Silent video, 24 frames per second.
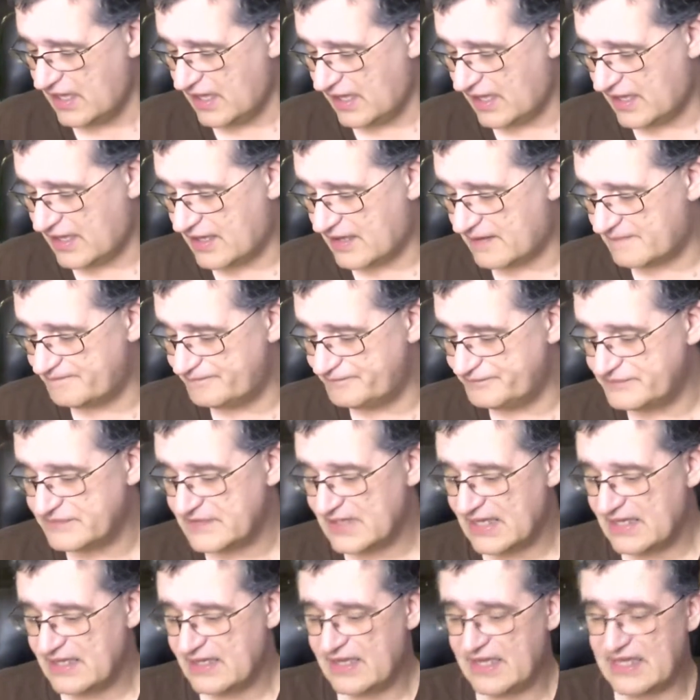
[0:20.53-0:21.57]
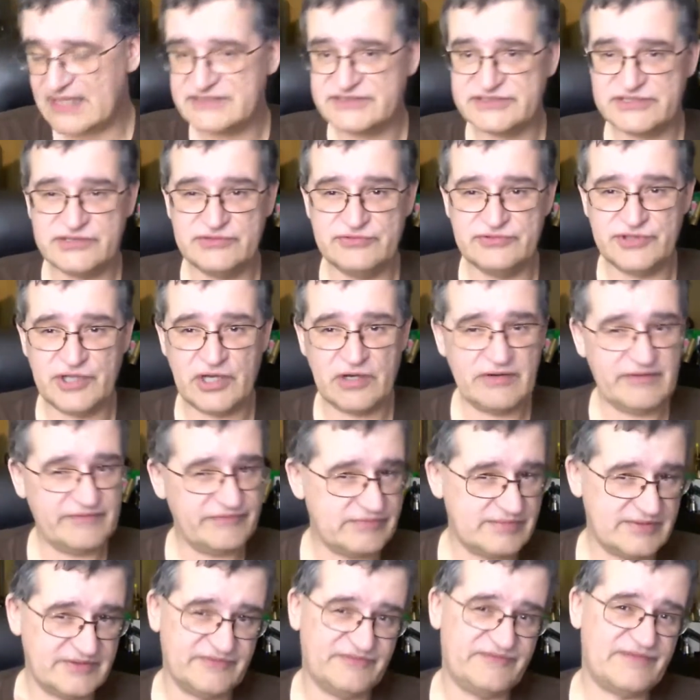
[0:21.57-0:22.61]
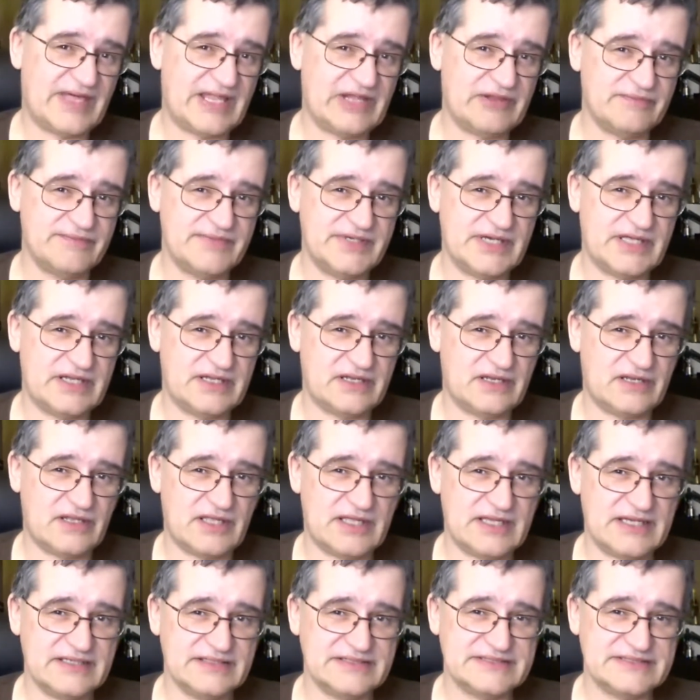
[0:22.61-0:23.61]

As you know, if you've been following me all along,